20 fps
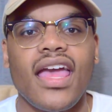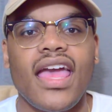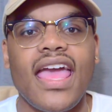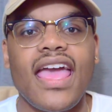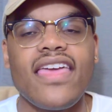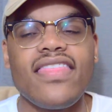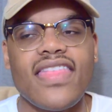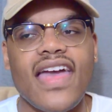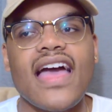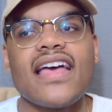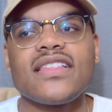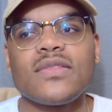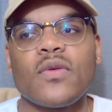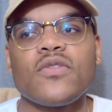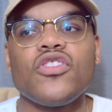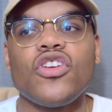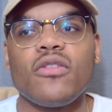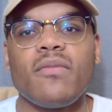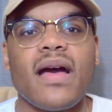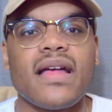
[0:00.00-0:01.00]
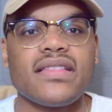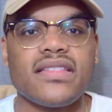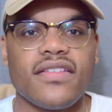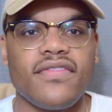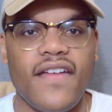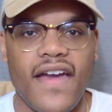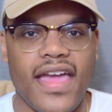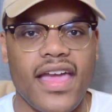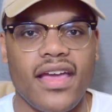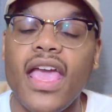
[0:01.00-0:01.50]
And that's when you're about to
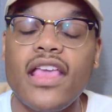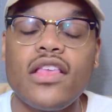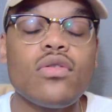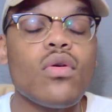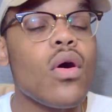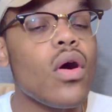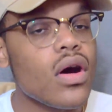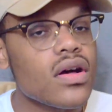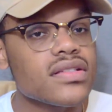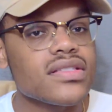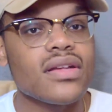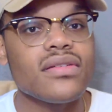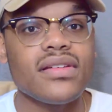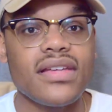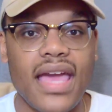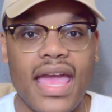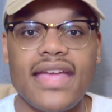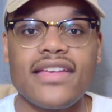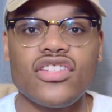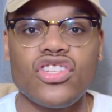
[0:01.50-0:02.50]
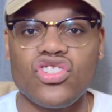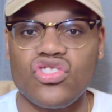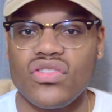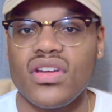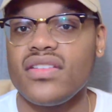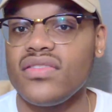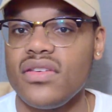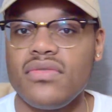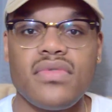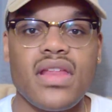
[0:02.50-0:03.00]
fight. And you also gain
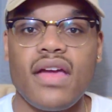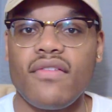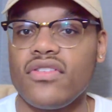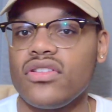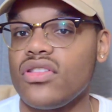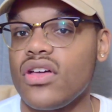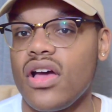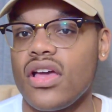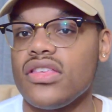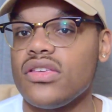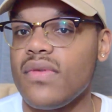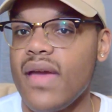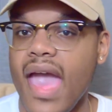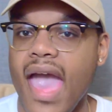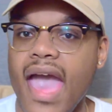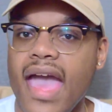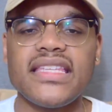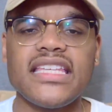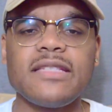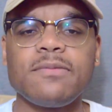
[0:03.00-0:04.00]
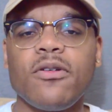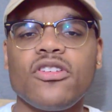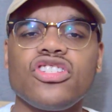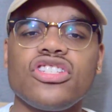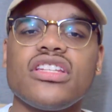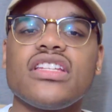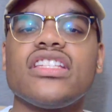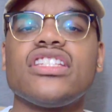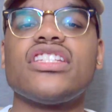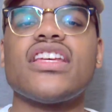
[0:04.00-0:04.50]
strength you never thought you had. He's
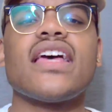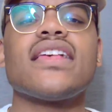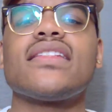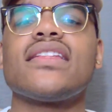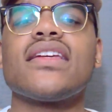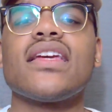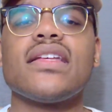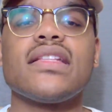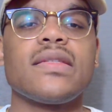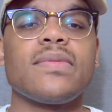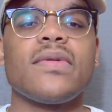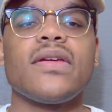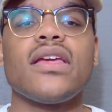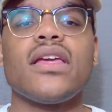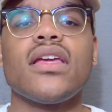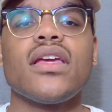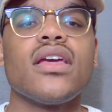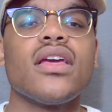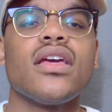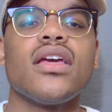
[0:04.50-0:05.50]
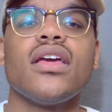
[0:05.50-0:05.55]
pushing his chest against me.